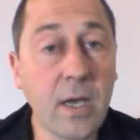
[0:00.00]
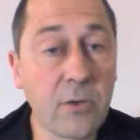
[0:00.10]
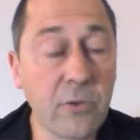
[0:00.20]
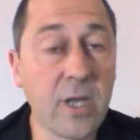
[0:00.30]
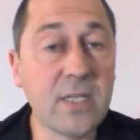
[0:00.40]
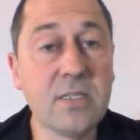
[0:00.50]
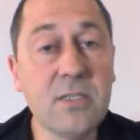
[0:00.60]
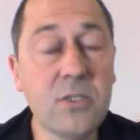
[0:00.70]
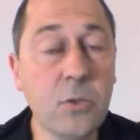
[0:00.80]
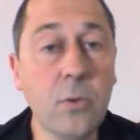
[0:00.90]
are crutched
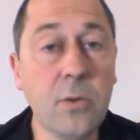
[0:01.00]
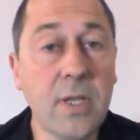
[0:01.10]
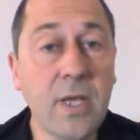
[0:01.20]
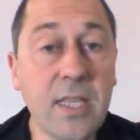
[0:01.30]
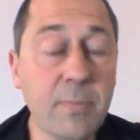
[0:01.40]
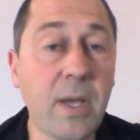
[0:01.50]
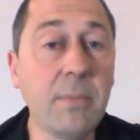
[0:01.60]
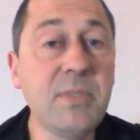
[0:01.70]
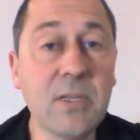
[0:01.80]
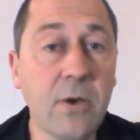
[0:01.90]
and shorn in the
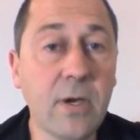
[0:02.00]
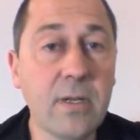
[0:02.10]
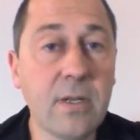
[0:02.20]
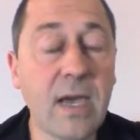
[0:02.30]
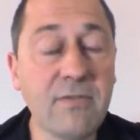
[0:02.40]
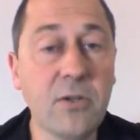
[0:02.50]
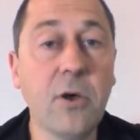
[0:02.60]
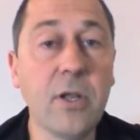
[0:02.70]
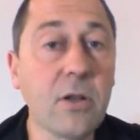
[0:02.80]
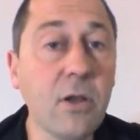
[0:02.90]
pubs at night, after
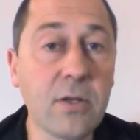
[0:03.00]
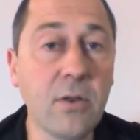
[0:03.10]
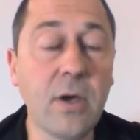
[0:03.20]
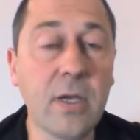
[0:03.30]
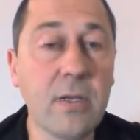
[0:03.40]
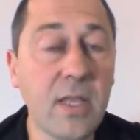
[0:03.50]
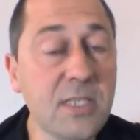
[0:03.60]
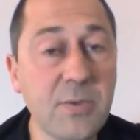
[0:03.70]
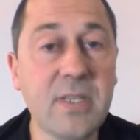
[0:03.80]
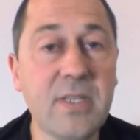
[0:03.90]
9 o'clock at night.
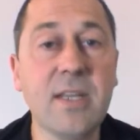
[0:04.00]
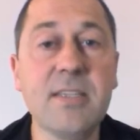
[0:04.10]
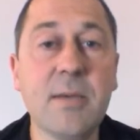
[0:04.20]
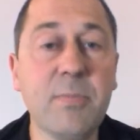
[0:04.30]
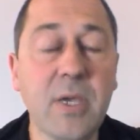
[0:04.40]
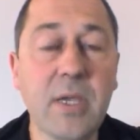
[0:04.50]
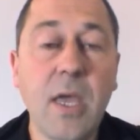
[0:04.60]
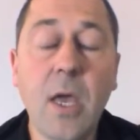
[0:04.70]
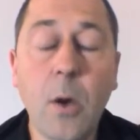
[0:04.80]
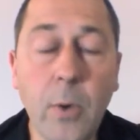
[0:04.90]
That's when the tallies get big.
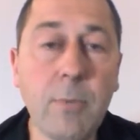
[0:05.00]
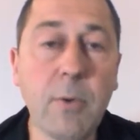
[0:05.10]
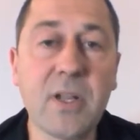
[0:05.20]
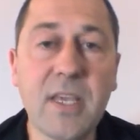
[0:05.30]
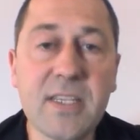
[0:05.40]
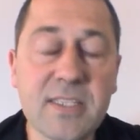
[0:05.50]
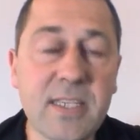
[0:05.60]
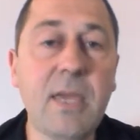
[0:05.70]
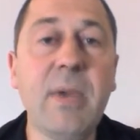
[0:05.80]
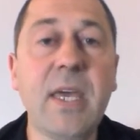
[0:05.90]
We wanted that
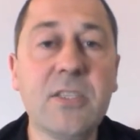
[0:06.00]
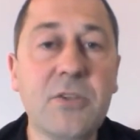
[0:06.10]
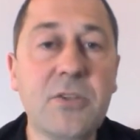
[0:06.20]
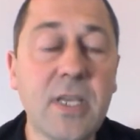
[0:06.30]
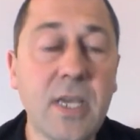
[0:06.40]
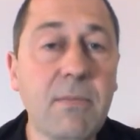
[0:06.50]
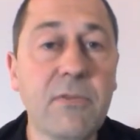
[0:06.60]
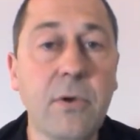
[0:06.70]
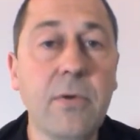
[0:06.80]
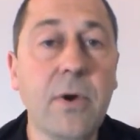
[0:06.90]
same attitude to come
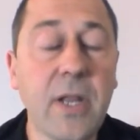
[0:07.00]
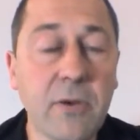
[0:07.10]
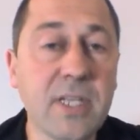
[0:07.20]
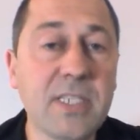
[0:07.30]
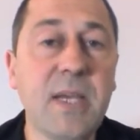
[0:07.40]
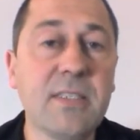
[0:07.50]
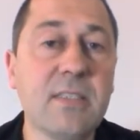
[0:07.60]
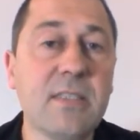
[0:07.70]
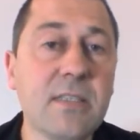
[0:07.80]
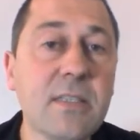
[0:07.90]
through on our
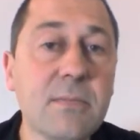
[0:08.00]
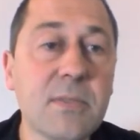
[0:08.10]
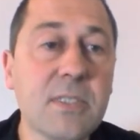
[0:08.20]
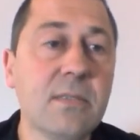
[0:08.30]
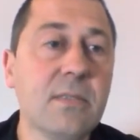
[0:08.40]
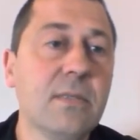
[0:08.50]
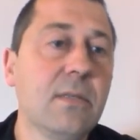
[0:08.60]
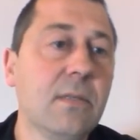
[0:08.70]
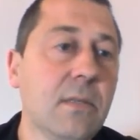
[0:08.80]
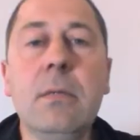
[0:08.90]
CrutchMaster
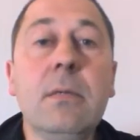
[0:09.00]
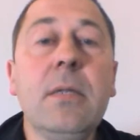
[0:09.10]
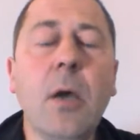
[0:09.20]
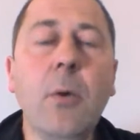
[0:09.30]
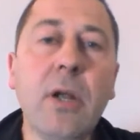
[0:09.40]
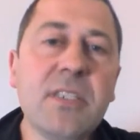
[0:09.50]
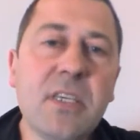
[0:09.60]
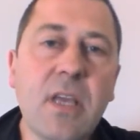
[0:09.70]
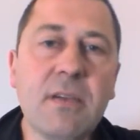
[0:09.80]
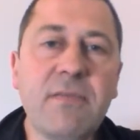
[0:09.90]
systems. Now, when I
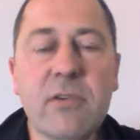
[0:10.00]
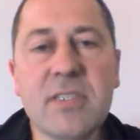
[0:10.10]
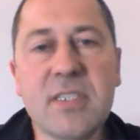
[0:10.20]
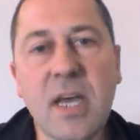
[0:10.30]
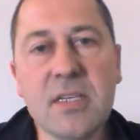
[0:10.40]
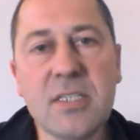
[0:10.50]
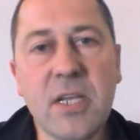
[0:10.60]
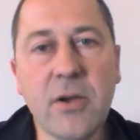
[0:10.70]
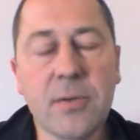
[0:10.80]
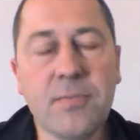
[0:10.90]
was a young fella and started
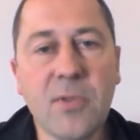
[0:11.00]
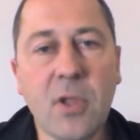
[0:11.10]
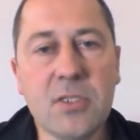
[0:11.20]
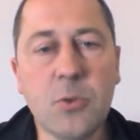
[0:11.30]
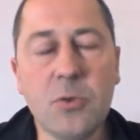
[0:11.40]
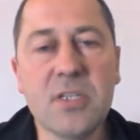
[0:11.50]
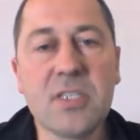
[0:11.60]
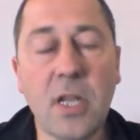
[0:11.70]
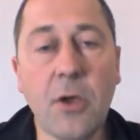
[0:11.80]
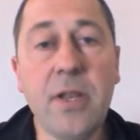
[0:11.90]
shearing, I was taught to
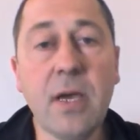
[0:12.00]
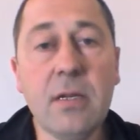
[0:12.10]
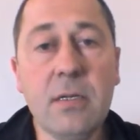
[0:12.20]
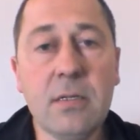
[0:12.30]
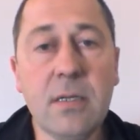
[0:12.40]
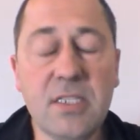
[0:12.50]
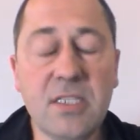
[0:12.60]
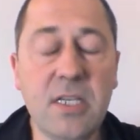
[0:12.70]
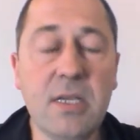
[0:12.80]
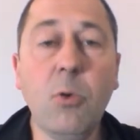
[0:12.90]
slow down and
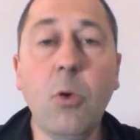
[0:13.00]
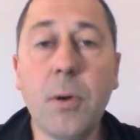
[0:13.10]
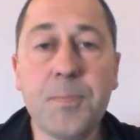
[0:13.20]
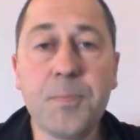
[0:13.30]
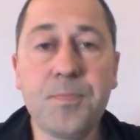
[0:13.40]
shear more.